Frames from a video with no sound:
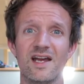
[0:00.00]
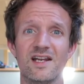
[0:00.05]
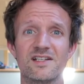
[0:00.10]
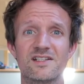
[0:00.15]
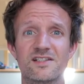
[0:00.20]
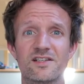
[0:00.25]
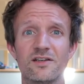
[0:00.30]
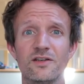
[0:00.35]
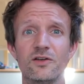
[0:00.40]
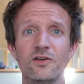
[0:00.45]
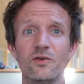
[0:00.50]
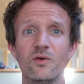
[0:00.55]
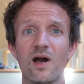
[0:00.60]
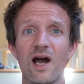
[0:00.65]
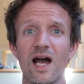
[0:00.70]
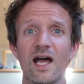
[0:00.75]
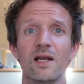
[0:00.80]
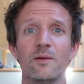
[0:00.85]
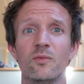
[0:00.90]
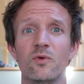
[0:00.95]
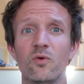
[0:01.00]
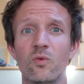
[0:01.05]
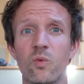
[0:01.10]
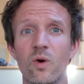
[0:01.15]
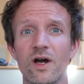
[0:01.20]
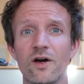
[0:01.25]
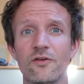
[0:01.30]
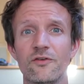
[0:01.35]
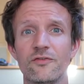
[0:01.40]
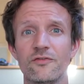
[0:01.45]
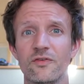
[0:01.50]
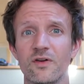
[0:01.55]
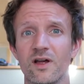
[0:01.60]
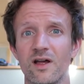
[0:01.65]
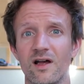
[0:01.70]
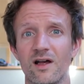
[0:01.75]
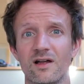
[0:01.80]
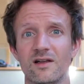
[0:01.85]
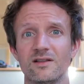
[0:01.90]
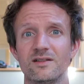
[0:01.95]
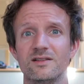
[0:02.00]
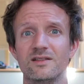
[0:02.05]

and two, animal welfare.